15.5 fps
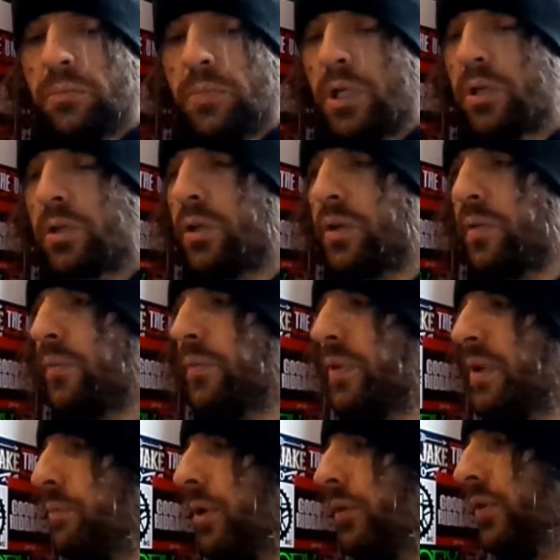even be
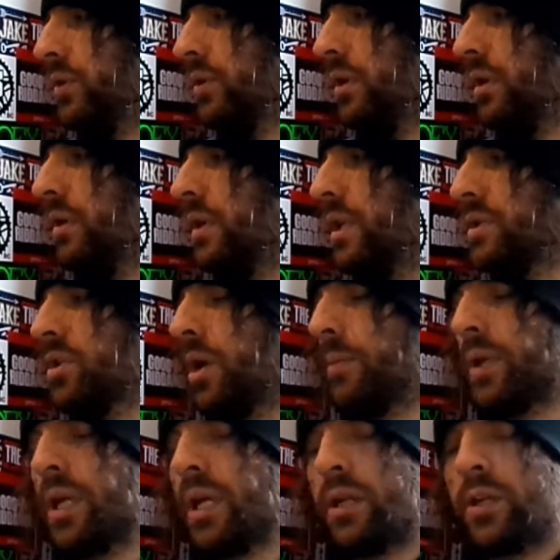bothered. This time of
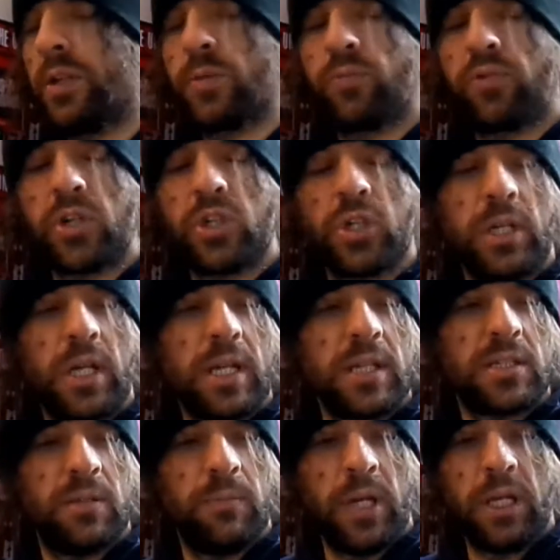year, the depression
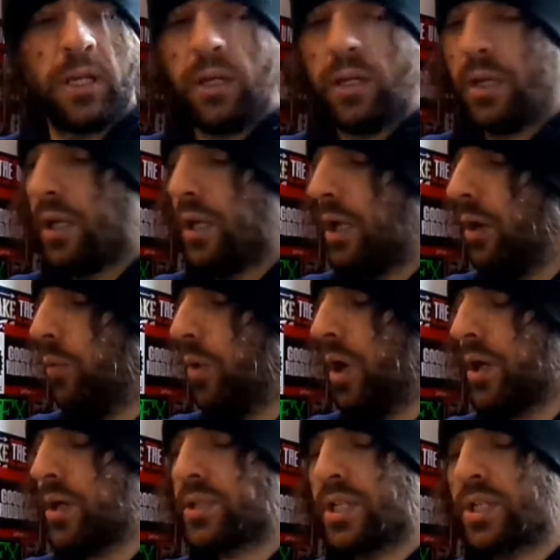gets to me. It
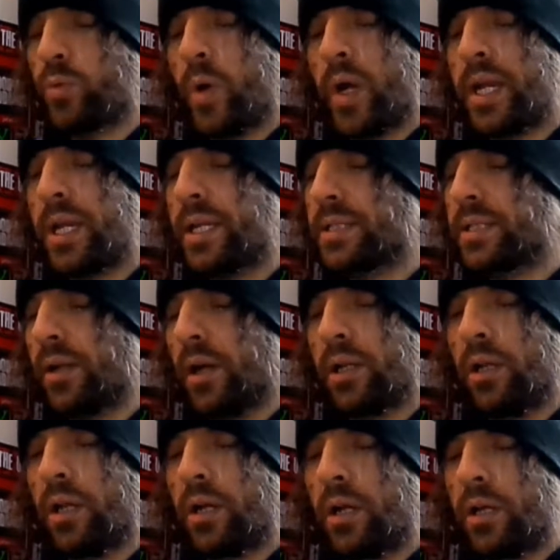works its way inside
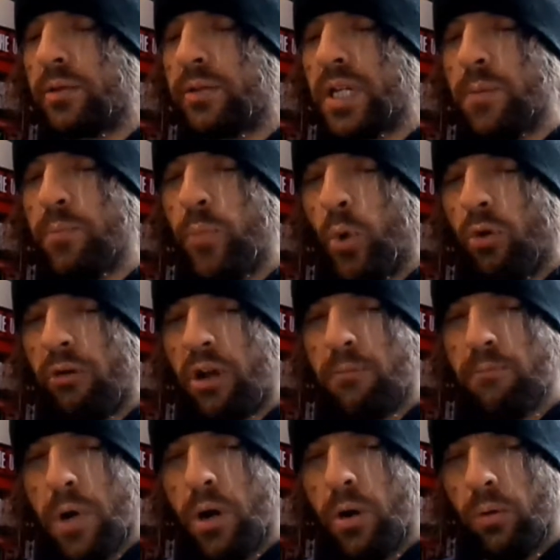like a deep, boring
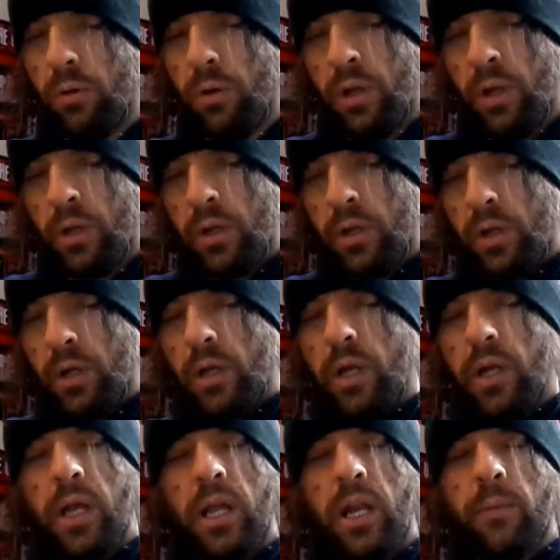mole,
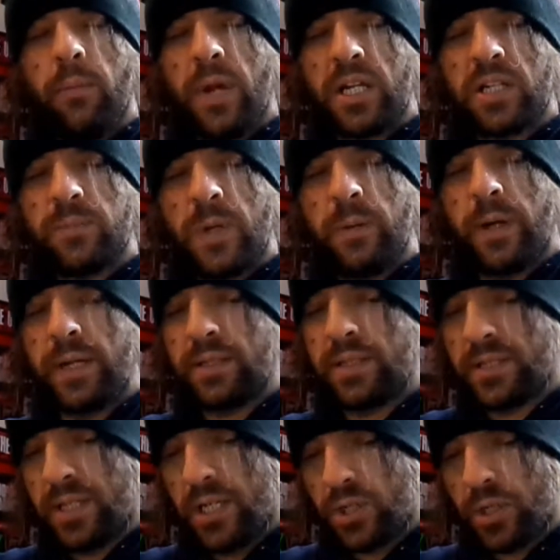and it makes me make
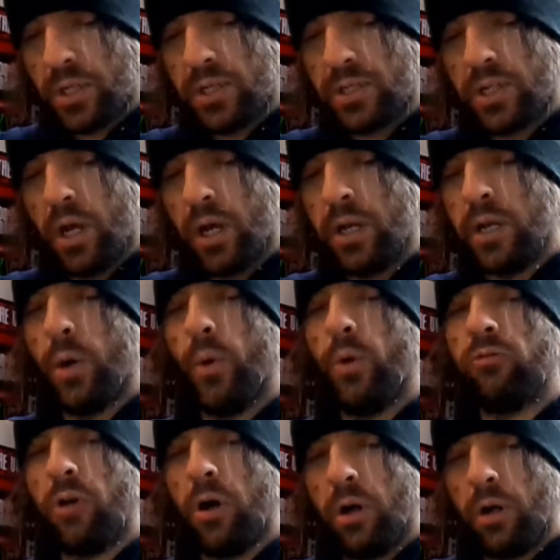decisions that I know are
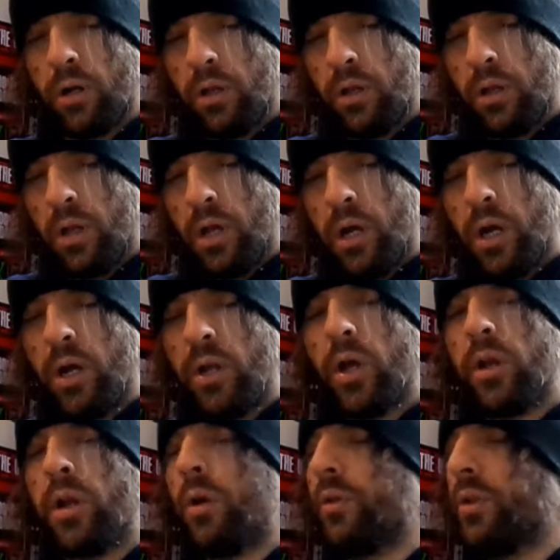wrong, and I
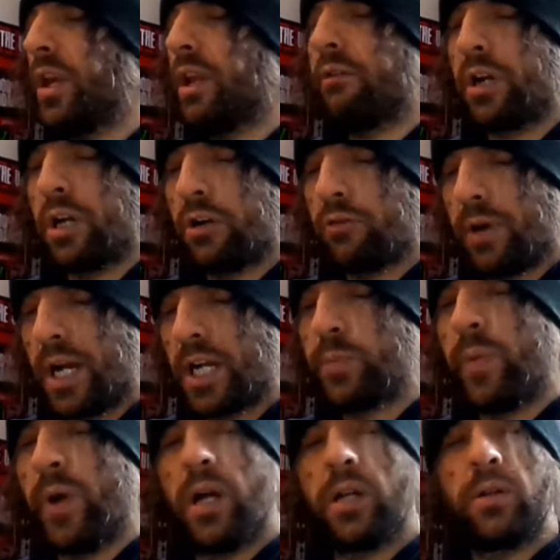know that they're incorrect,
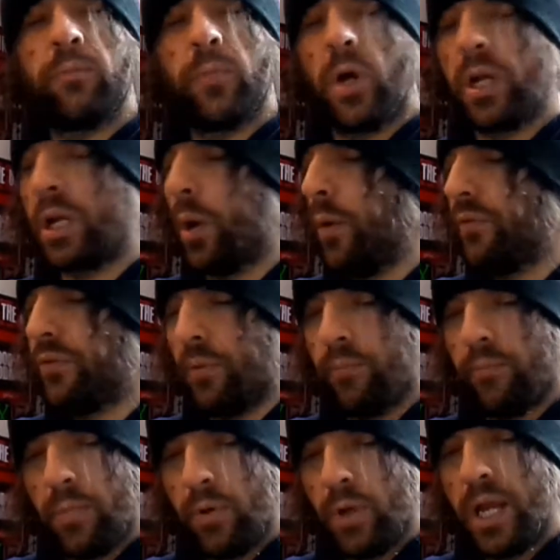but I go with
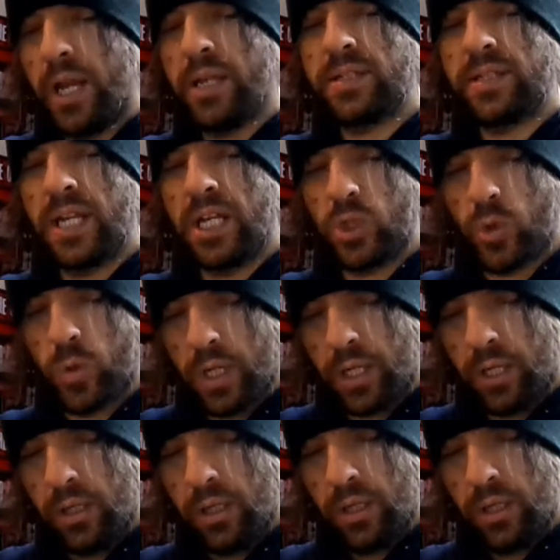them instinctually,